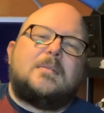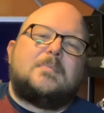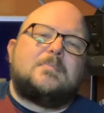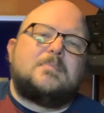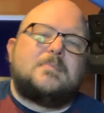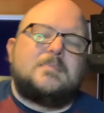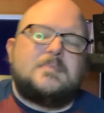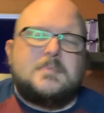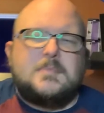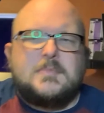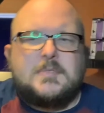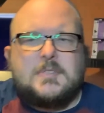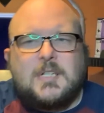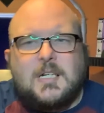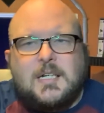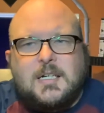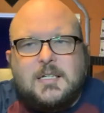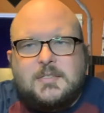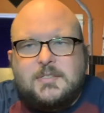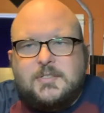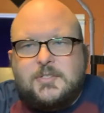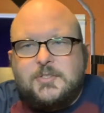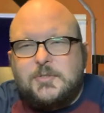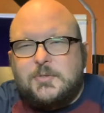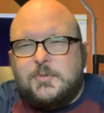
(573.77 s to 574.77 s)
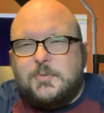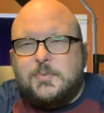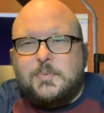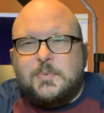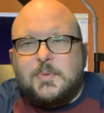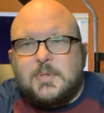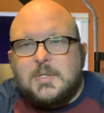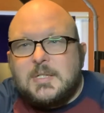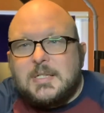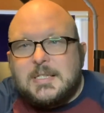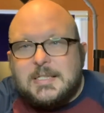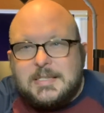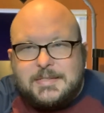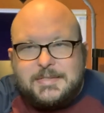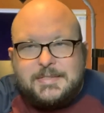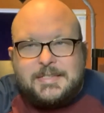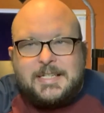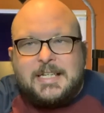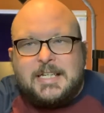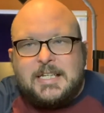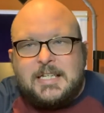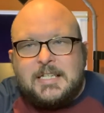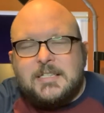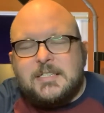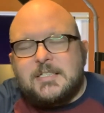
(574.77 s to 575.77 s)
not too
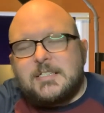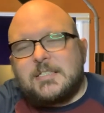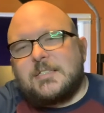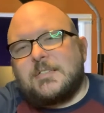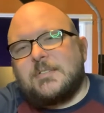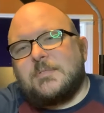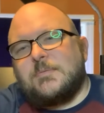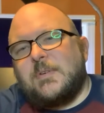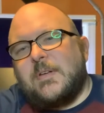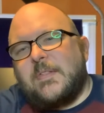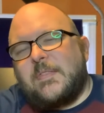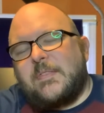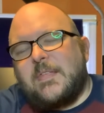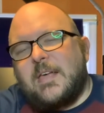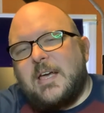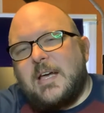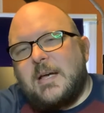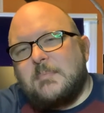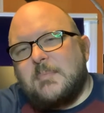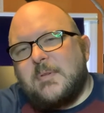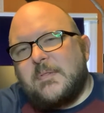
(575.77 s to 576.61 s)
tense with that,